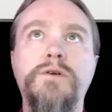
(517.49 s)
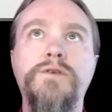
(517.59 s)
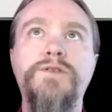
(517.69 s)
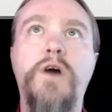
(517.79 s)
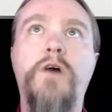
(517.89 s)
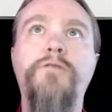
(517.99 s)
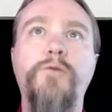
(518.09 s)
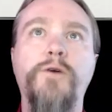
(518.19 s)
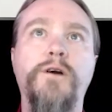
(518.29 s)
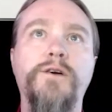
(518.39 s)

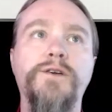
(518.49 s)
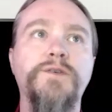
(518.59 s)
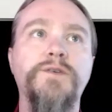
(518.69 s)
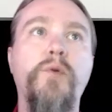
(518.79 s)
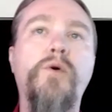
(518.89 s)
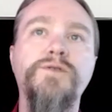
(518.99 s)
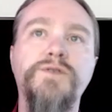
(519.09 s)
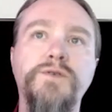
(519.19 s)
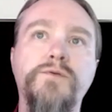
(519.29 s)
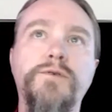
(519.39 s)
software and support
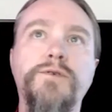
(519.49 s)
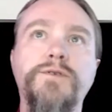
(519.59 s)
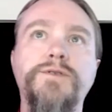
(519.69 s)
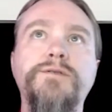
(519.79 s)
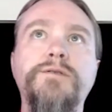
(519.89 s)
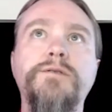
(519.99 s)
tools